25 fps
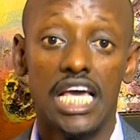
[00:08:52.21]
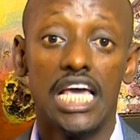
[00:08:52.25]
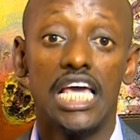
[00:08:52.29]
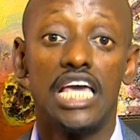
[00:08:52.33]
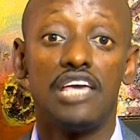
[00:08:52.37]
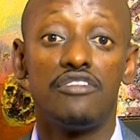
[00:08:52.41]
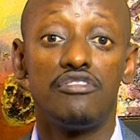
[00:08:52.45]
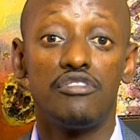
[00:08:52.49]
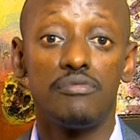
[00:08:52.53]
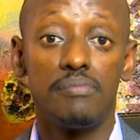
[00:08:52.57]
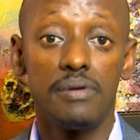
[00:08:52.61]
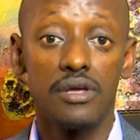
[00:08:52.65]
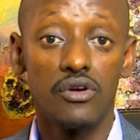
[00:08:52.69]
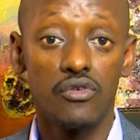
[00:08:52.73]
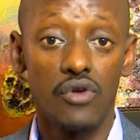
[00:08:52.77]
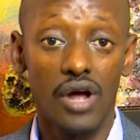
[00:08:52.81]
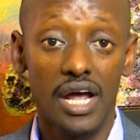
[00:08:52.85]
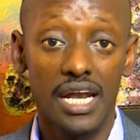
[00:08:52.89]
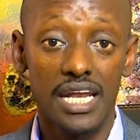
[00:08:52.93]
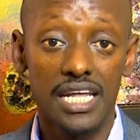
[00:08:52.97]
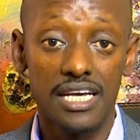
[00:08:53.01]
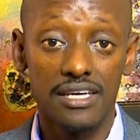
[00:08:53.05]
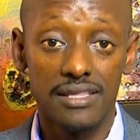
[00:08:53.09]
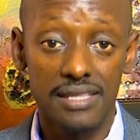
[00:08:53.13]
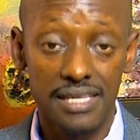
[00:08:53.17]
If you've been
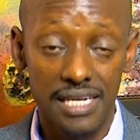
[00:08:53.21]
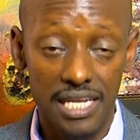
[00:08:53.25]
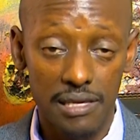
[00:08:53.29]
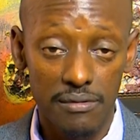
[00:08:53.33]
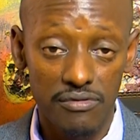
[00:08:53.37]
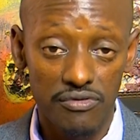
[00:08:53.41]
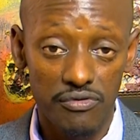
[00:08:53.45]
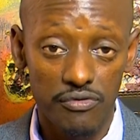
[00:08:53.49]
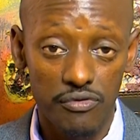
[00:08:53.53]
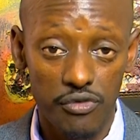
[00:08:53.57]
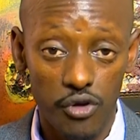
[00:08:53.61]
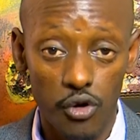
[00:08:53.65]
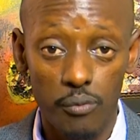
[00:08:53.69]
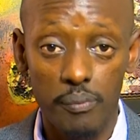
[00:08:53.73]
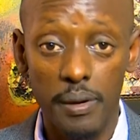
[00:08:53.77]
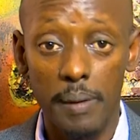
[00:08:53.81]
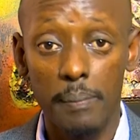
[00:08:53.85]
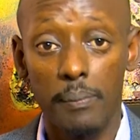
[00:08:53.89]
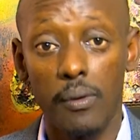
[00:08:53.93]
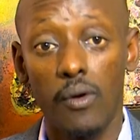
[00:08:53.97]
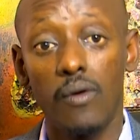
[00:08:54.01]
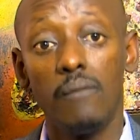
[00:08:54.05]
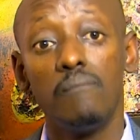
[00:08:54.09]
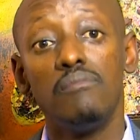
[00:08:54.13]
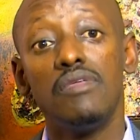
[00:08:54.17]
running 3, 4
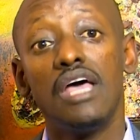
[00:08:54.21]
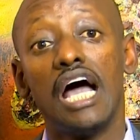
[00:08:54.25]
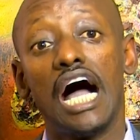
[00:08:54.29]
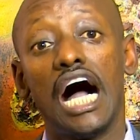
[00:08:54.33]
people,